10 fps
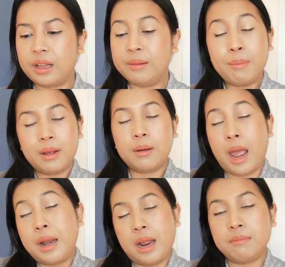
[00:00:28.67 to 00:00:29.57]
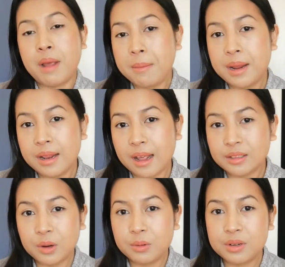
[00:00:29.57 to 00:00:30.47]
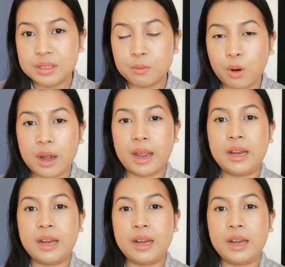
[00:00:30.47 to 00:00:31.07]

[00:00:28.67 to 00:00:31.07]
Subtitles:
maybe that's the whole reason why